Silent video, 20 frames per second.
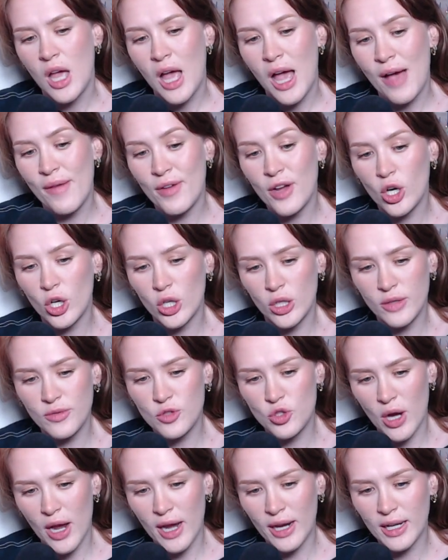Have I heard of
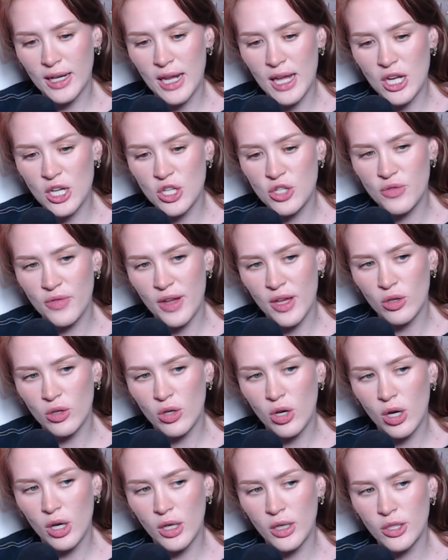Dragon Age
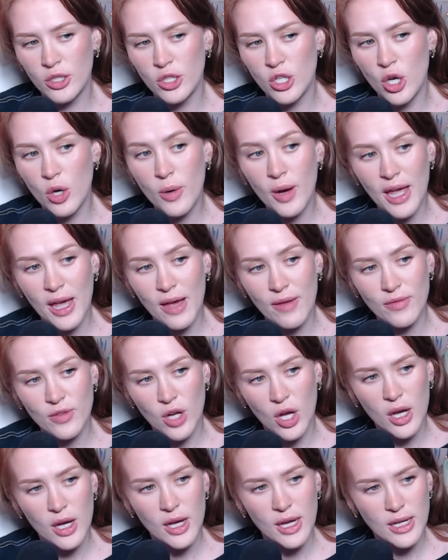Veilguard? No, I have
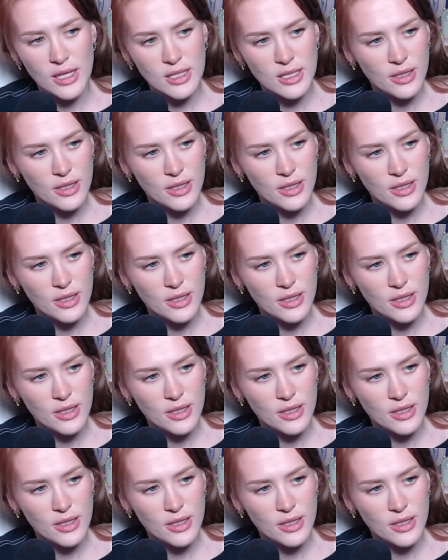not.